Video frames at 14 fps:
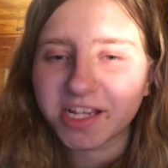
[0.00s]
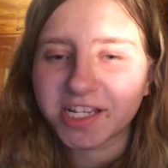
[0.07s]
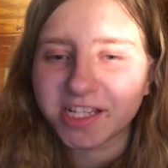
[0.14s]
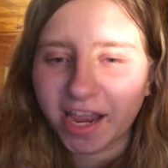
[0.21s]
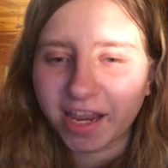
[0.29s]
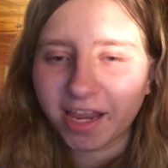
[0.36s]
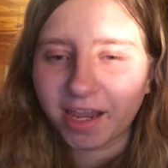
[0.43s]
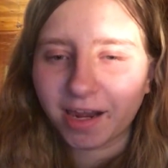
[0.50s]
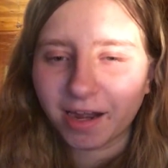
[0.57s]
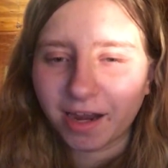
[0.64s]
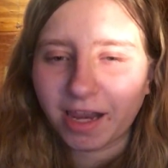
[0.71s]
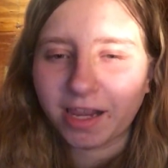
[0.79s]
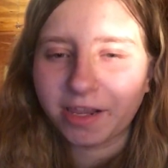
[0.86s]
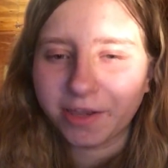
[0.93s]
second
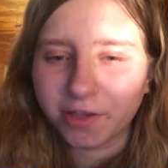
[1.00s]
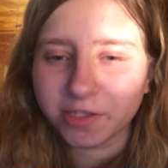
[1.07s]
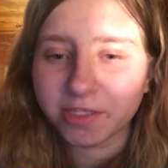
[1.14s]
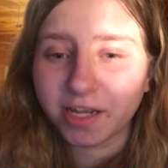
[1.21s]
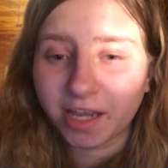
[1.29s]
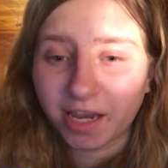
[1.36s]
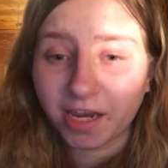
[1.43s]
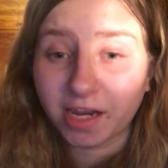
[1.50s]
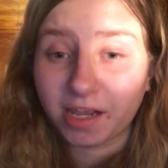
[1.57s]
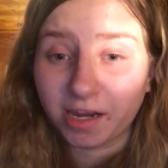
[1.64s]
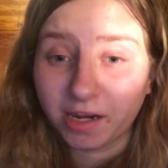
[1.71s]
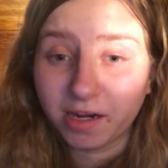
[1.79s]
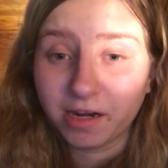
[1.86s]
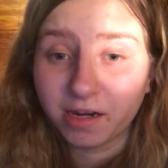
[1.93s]
he killed Nagini.